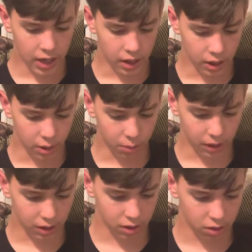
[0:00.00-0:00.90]
Then the
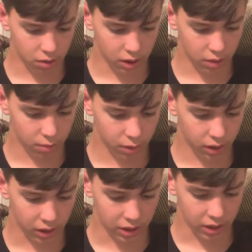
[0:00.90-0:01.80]
presses trampled
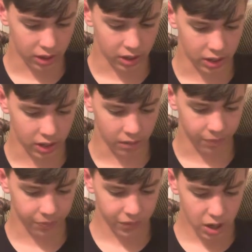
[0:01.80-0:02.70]
outside the city, and
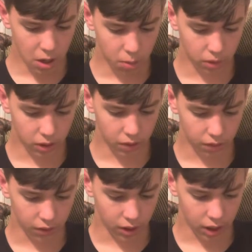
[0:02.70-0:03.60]
blood
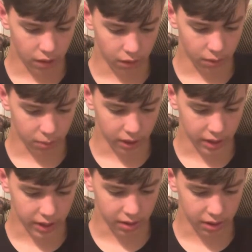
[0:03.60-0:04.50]
flowed out from the
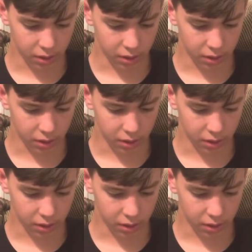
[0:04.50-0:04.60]
press up to the